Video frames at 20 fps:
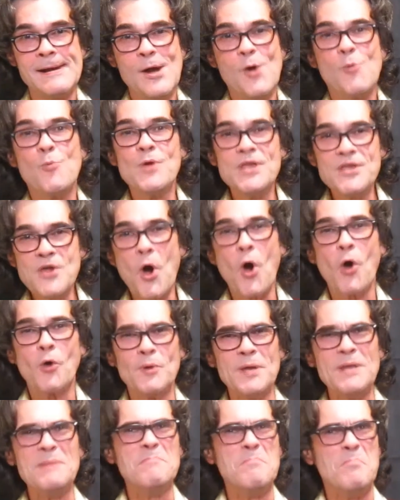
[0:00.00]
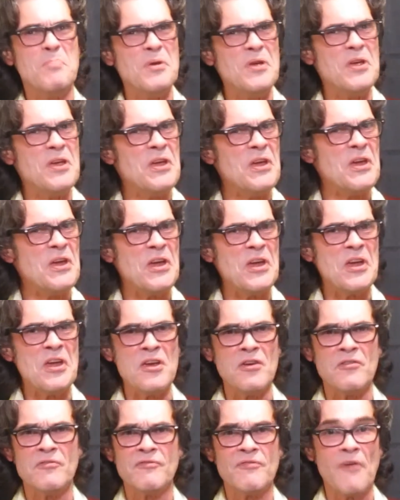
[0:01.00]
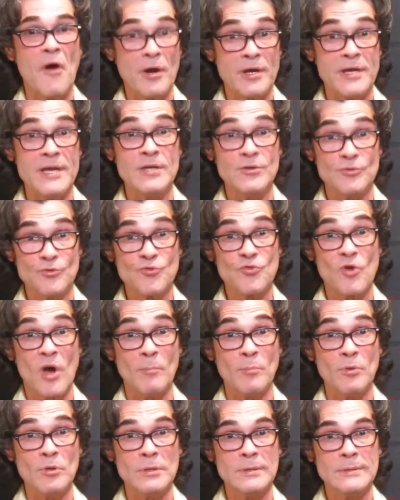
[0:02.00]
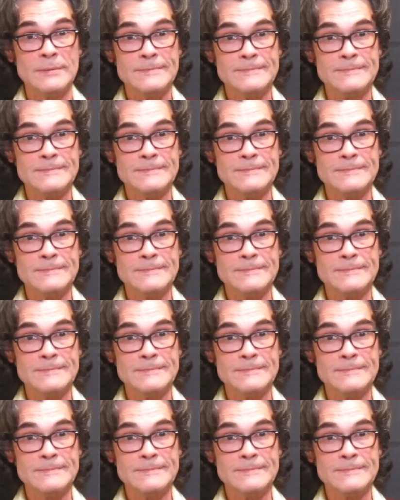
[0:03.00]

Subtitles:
We are in big fucking trouble.